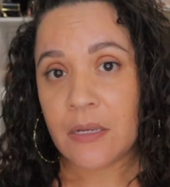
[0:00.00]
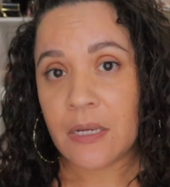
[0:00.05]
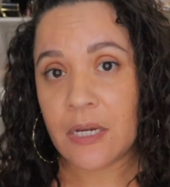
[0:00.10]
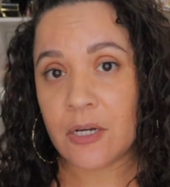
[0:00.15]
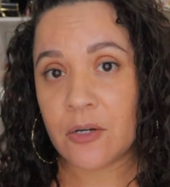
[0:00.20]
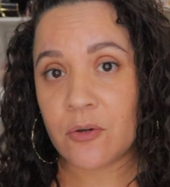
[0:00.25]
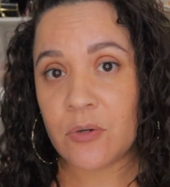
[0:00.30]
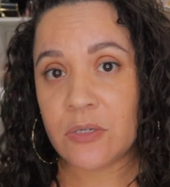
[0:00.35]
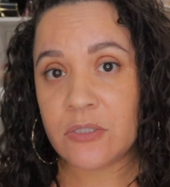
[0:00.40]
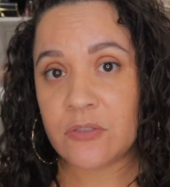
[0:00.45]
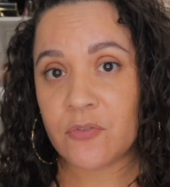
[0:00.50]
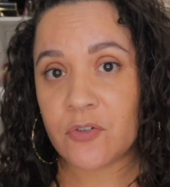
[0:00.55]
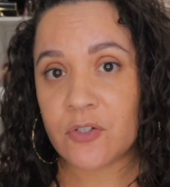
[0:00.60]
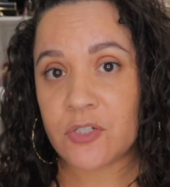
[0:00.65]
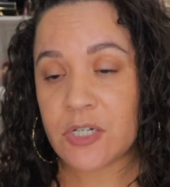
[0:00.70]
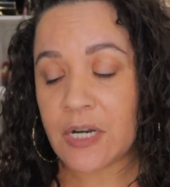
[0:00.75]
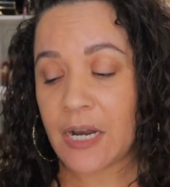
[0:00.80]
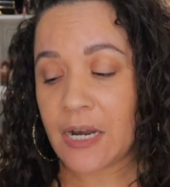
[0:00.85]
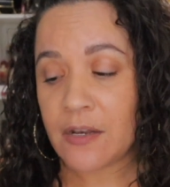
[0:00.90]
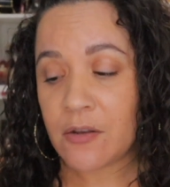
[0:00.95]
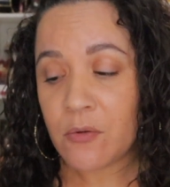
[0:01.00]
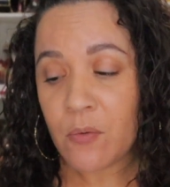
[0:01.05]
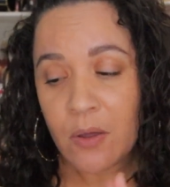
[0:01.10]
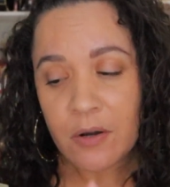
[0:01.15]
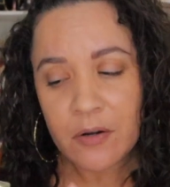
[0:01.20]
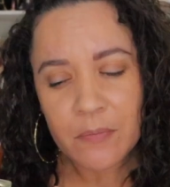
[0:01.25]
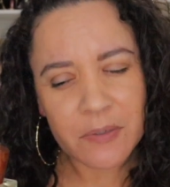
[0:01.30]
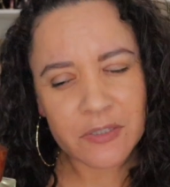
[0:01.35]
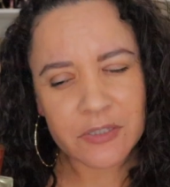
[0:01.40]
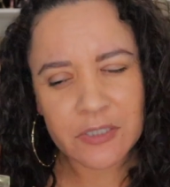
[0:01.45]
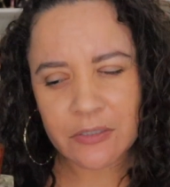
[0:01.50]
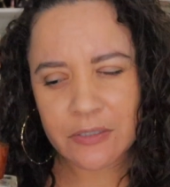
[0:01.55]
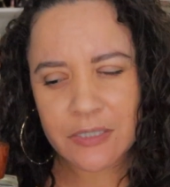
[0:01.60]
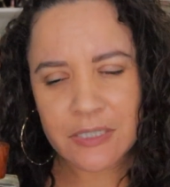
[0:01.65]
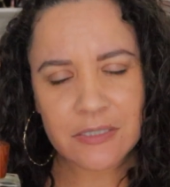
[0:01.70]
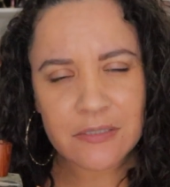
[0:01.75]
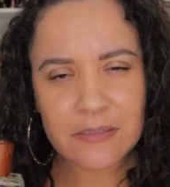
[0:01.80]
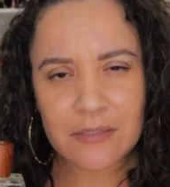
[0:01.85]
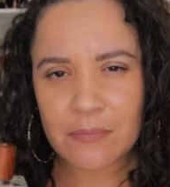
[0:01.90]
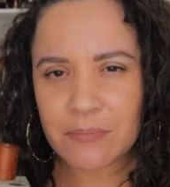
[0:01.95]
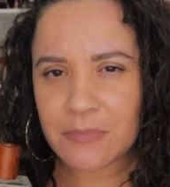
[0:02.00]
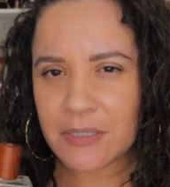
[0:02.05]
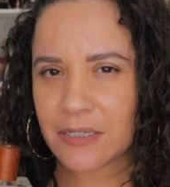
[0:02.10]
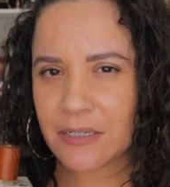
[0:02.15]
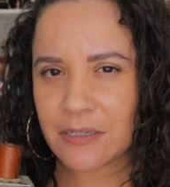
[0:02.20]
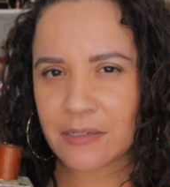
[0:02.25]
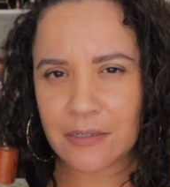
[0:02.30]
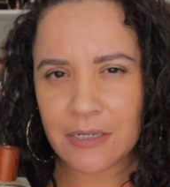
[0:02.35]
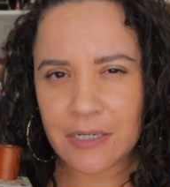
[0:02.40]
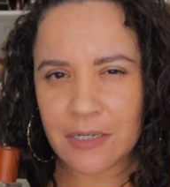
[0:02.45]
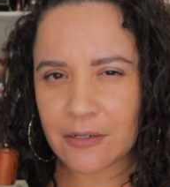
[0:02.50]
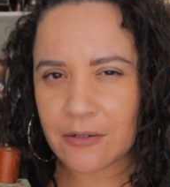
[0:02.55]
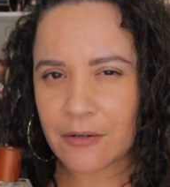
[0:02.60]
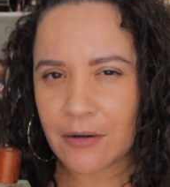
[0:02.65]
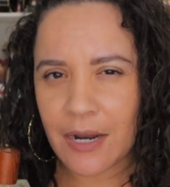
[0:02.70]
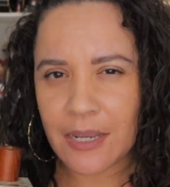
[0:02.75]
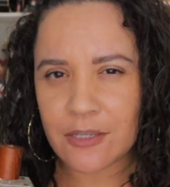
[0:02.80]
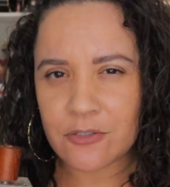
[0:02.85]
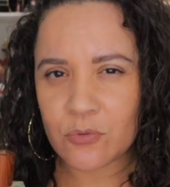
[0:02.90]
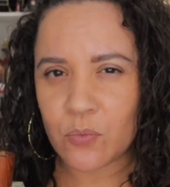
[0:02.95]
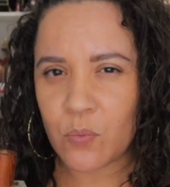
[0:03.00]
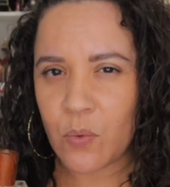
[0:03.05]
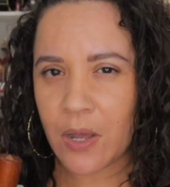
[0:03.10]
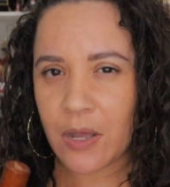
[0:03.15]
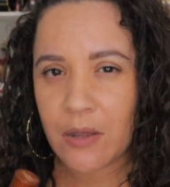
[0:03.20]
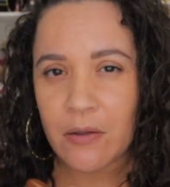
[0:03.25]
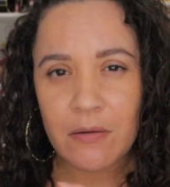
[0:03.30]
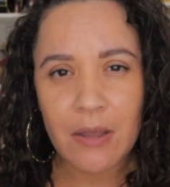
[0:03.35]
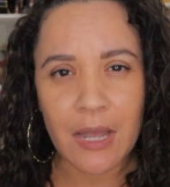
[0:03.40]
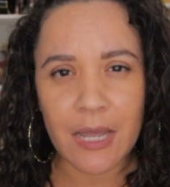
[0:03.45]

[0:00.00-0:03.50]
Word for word: in Creed's Virgin Island water, but there is something in here as well.